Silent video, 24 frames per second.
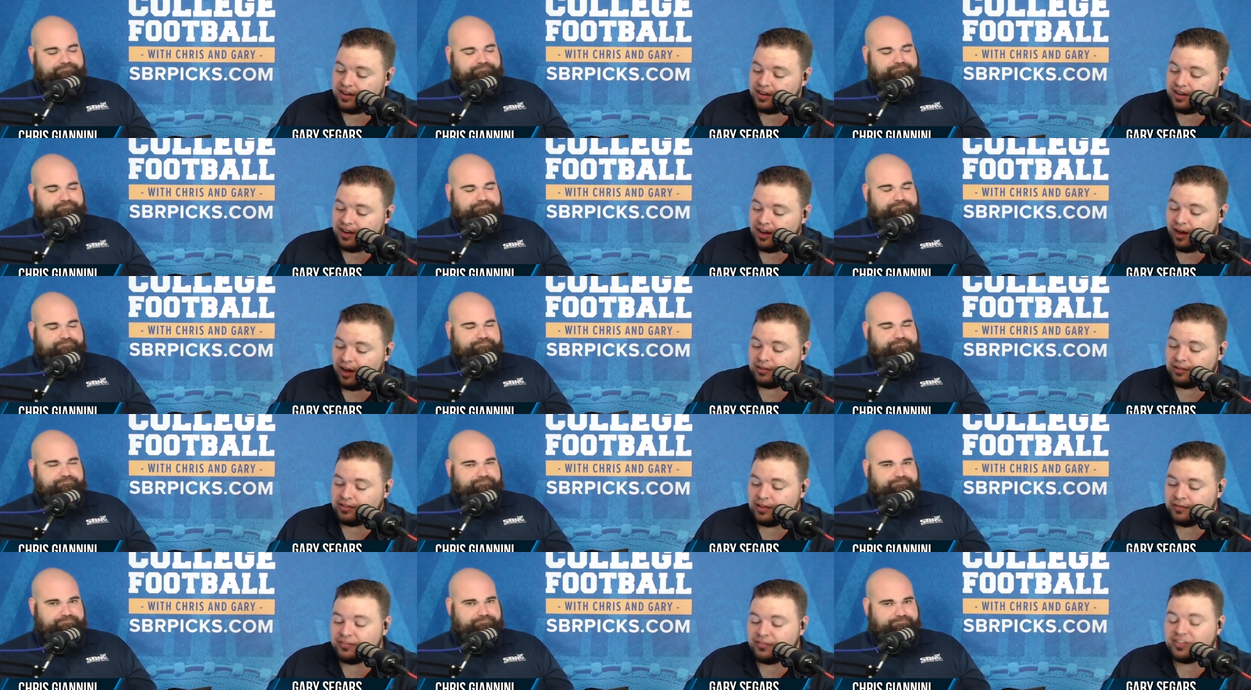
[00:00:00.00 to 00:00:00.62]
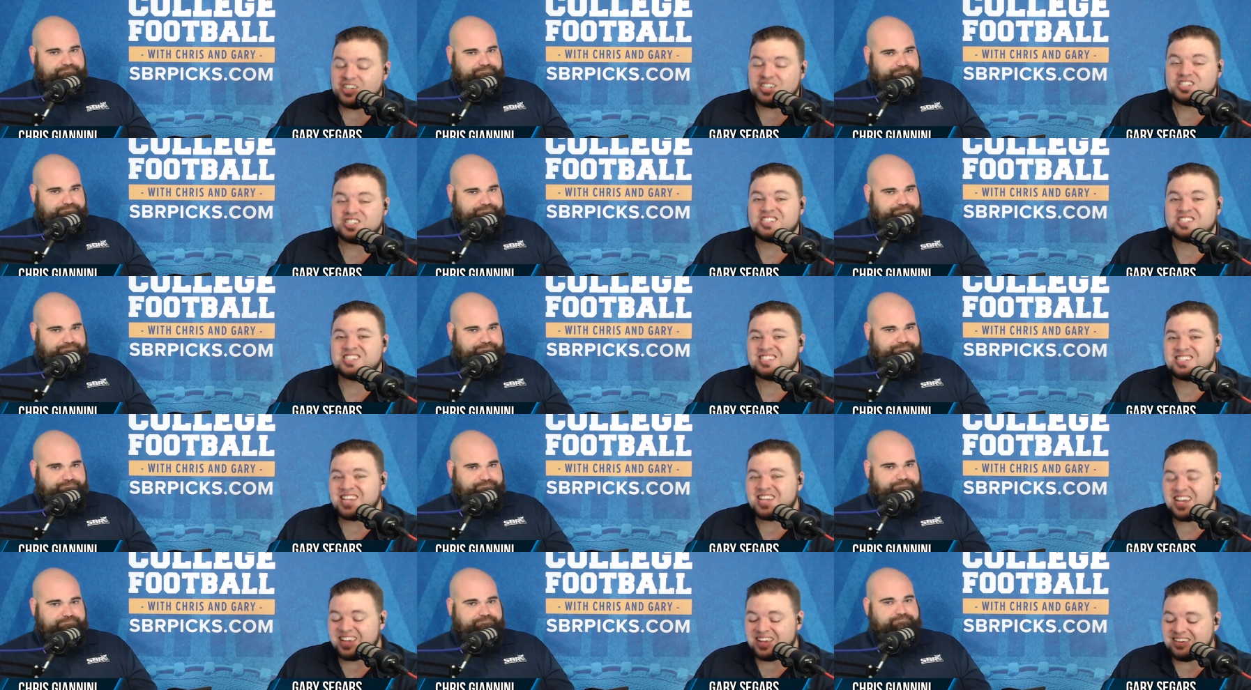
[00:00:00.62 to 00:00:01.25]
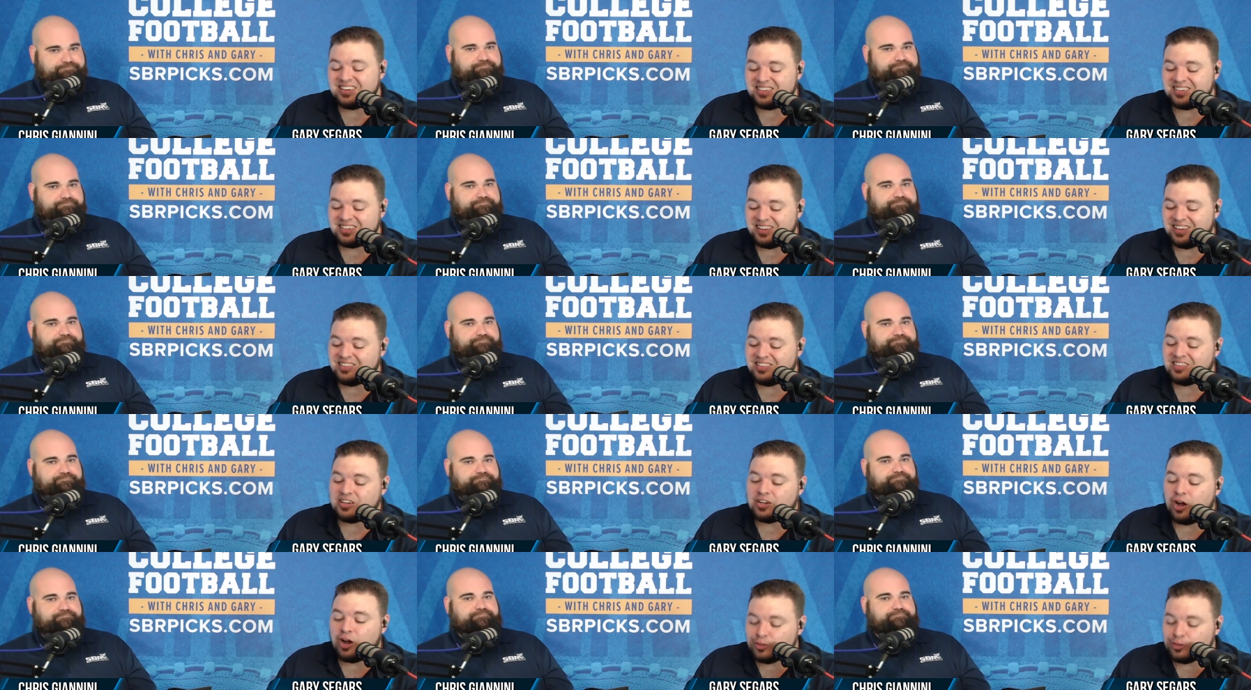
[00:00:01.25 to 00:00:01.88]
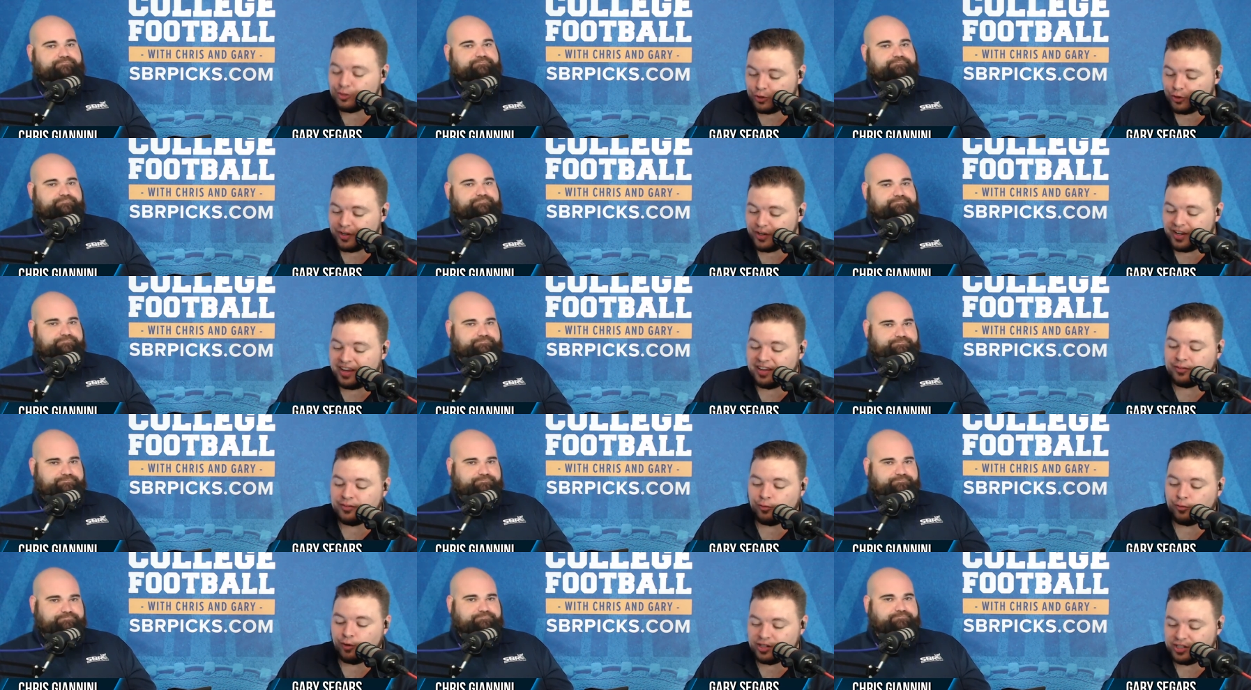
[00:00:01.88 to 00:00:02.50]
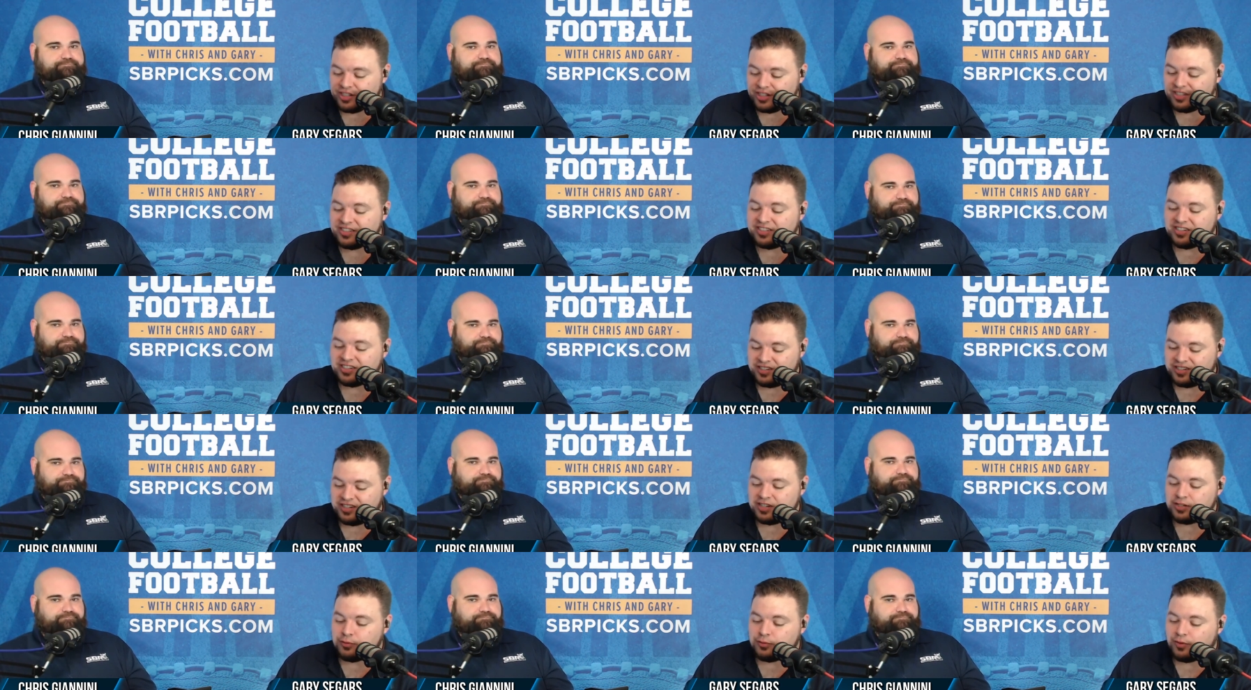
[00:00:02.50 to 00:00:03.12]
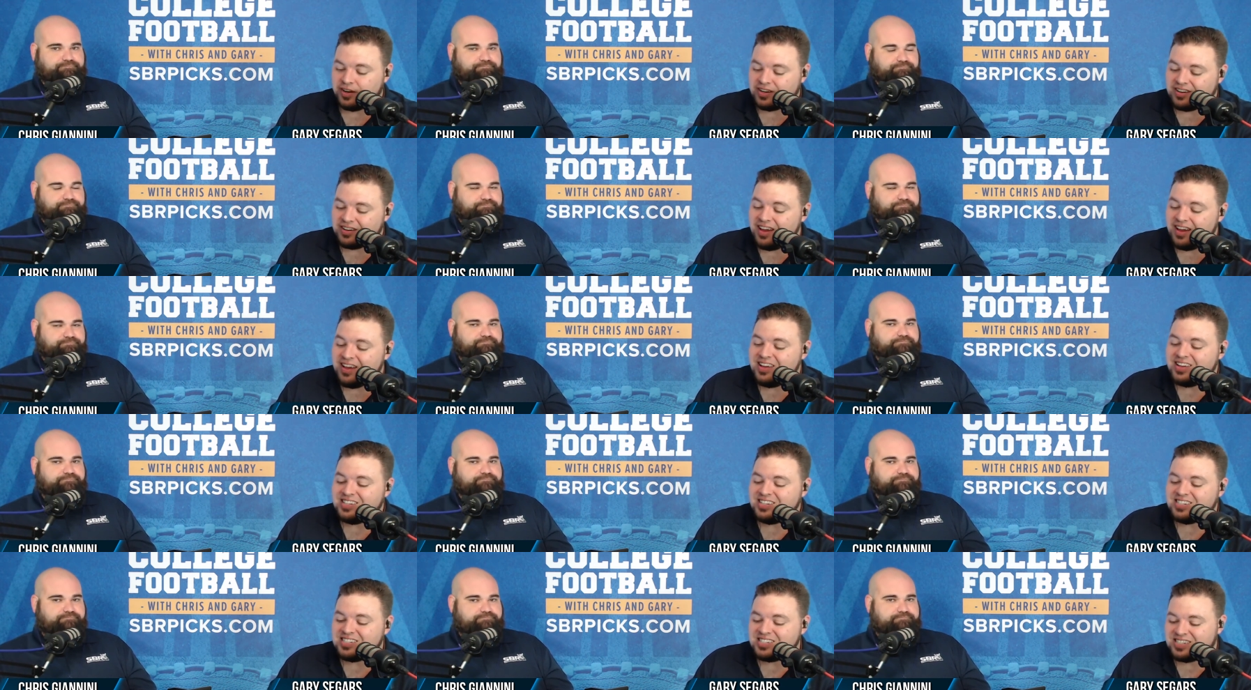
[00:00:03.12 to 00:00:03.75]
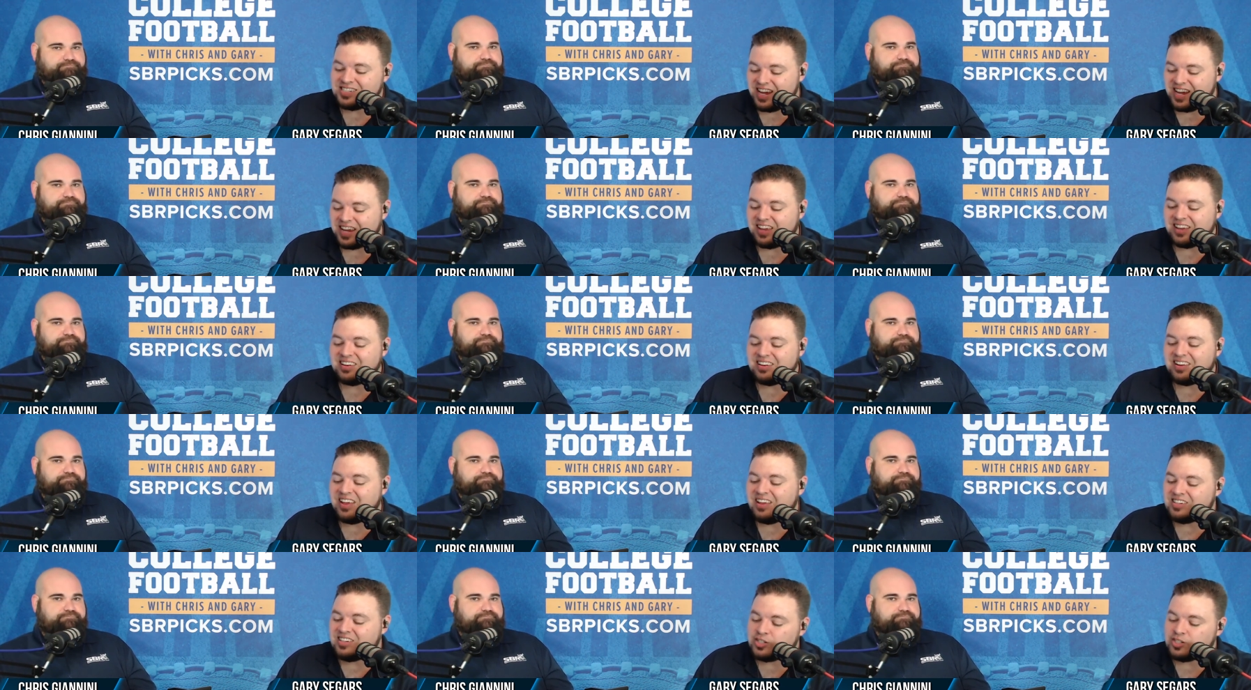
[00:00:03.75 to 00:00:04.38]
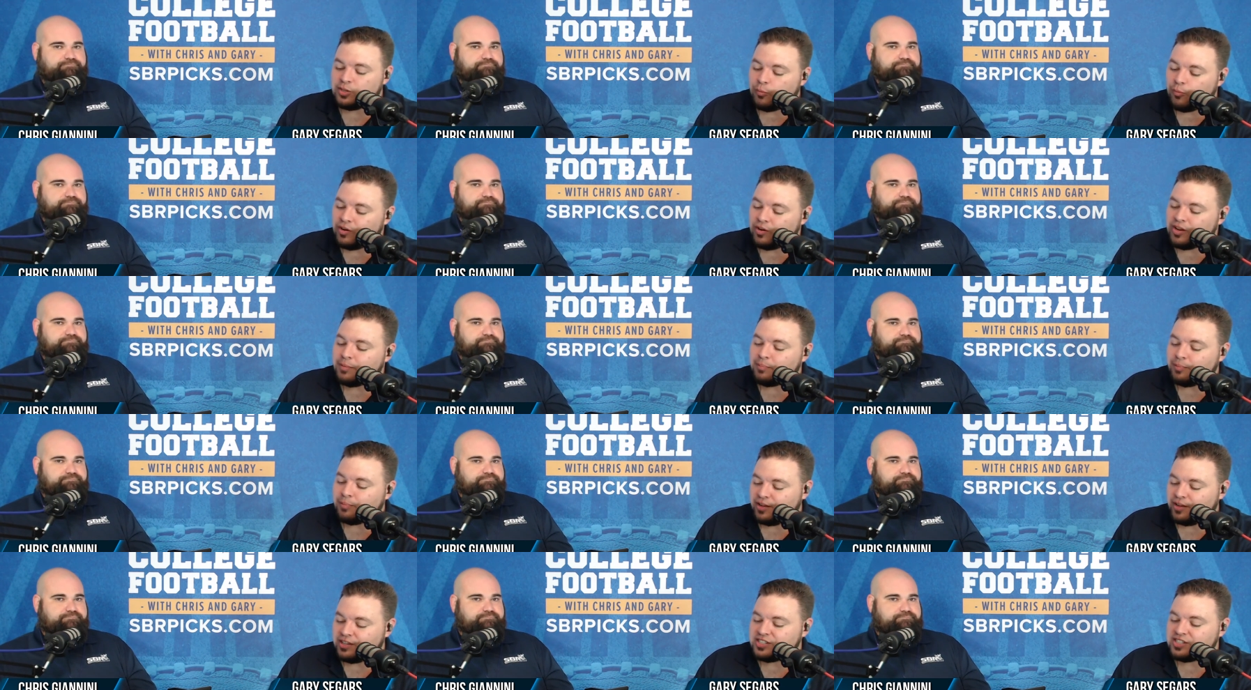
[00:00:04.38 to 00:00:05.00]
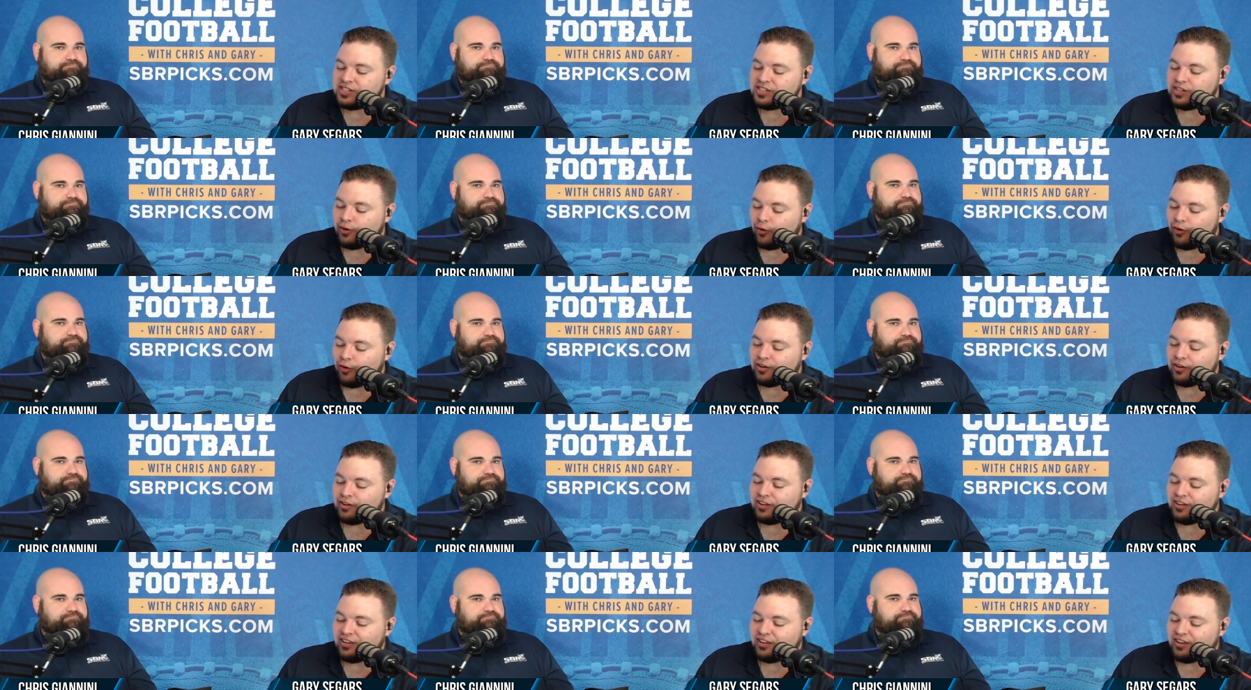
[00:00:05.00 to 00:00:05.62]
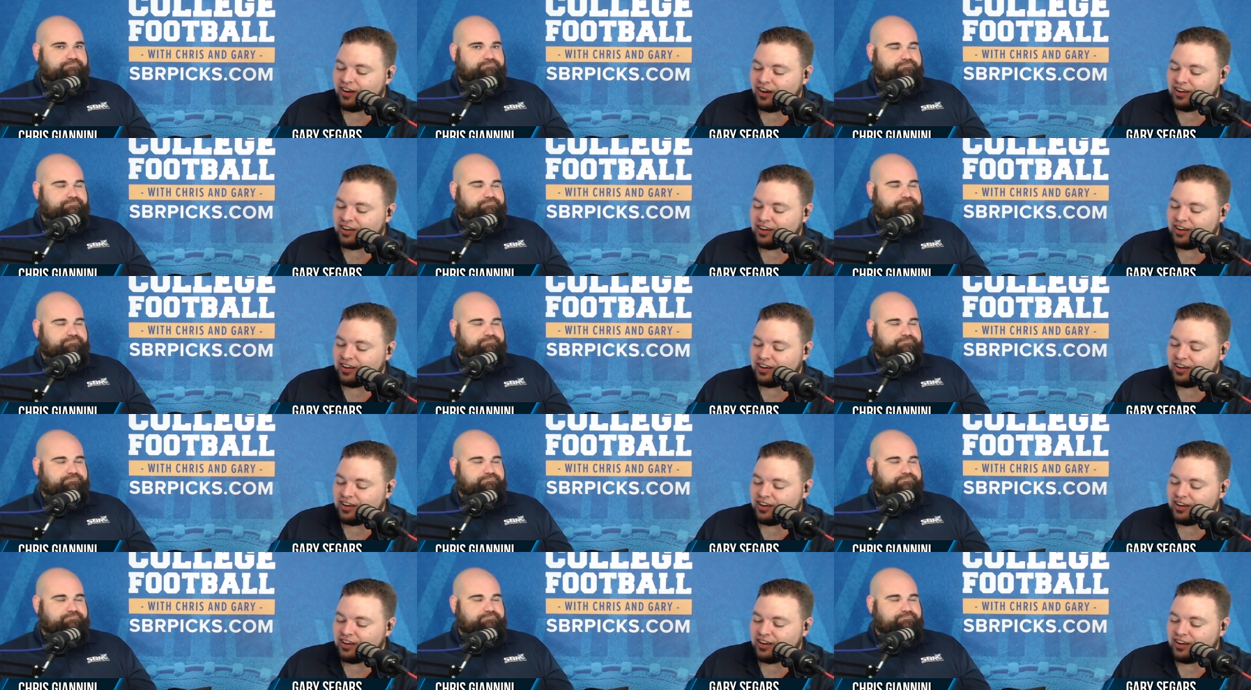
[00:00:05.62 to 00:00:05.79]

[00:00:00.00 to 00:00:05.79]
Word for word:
Speaker 1: Uh, they finished second in the country in rushing success rate, second in 20 plus yard uh,